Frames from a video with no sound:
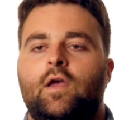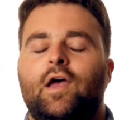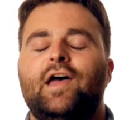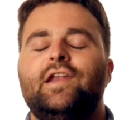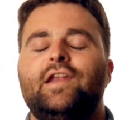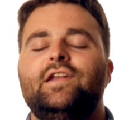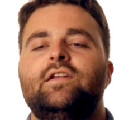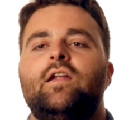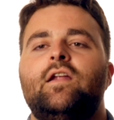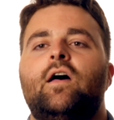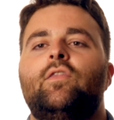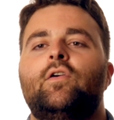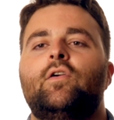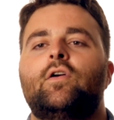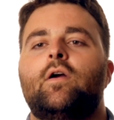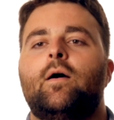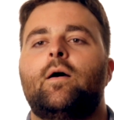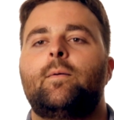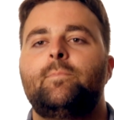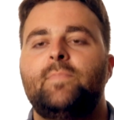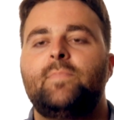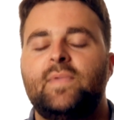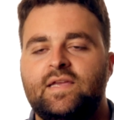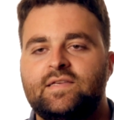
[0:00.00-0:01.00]
Another
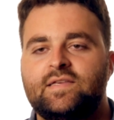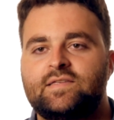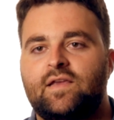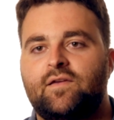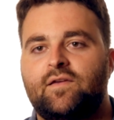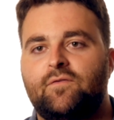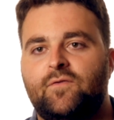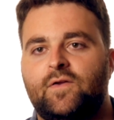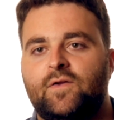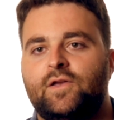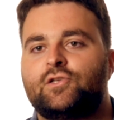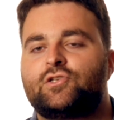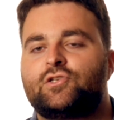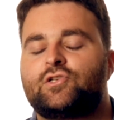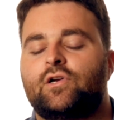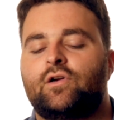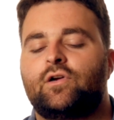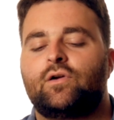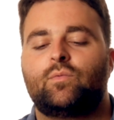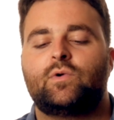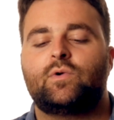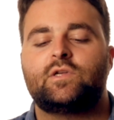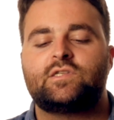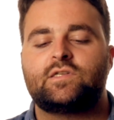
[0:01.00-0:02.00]
amazing
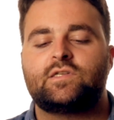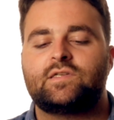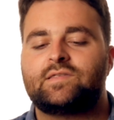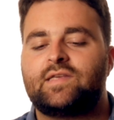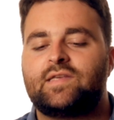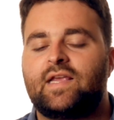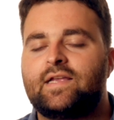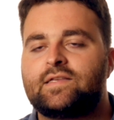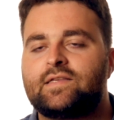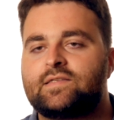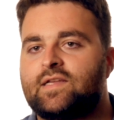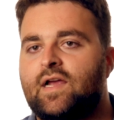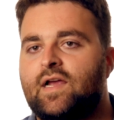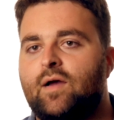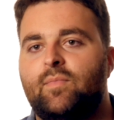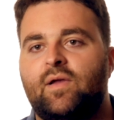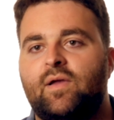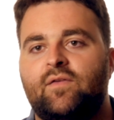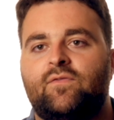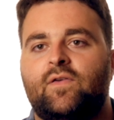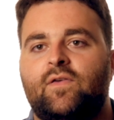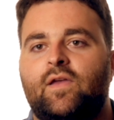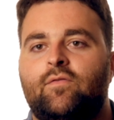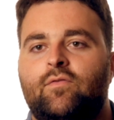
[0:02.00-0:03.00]
feature, which is hands down
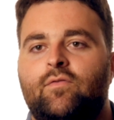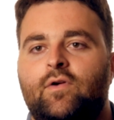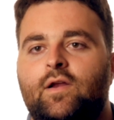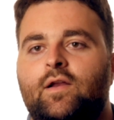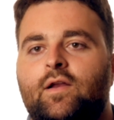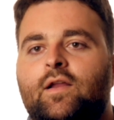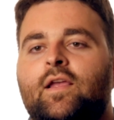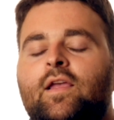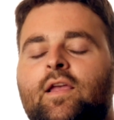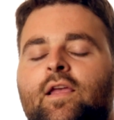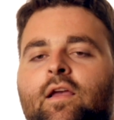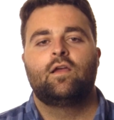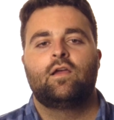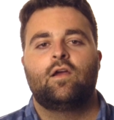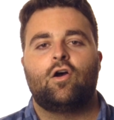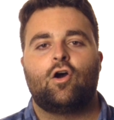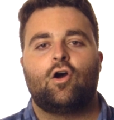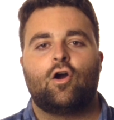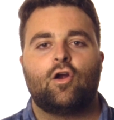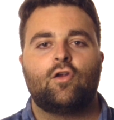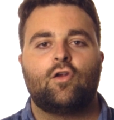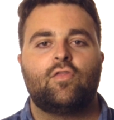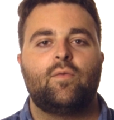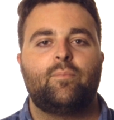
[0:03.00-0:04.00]
my favorite,
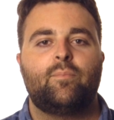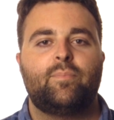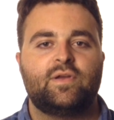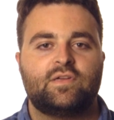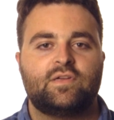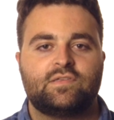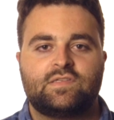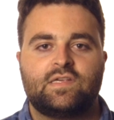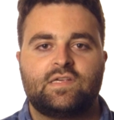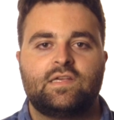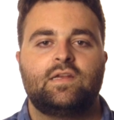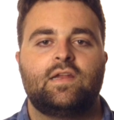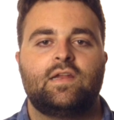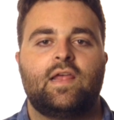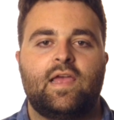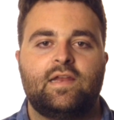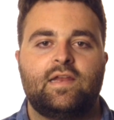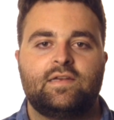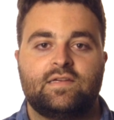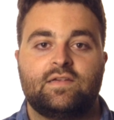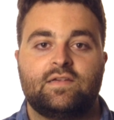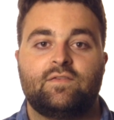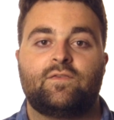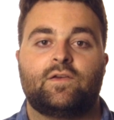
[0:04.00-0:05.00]
are the built-in
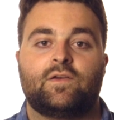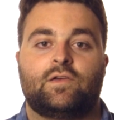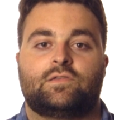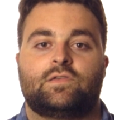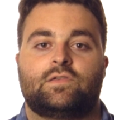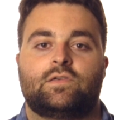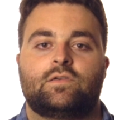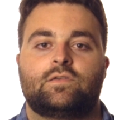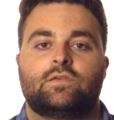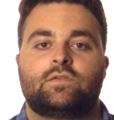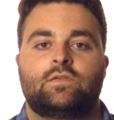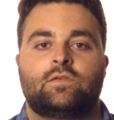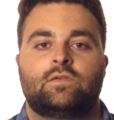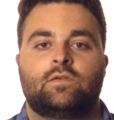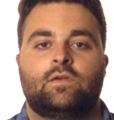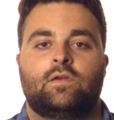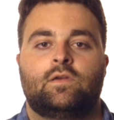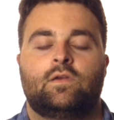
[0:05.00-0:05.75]
ND filters.